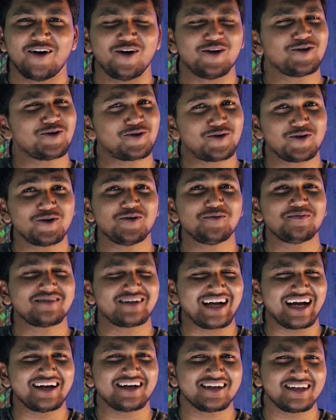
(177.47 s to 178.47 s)
Although Chrome
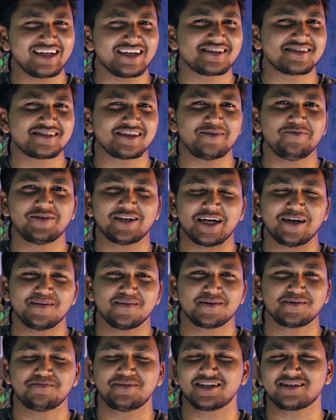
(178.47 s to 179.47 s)
kinda hits
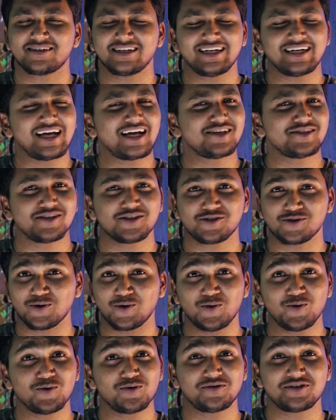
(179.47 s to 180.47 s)
sometimes, but it has its
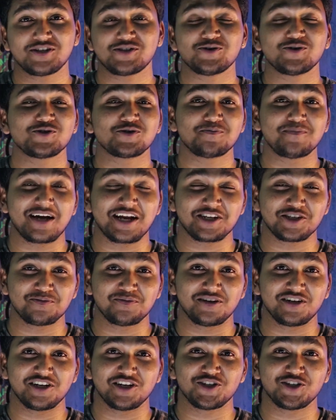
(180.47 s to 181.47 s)
own resource management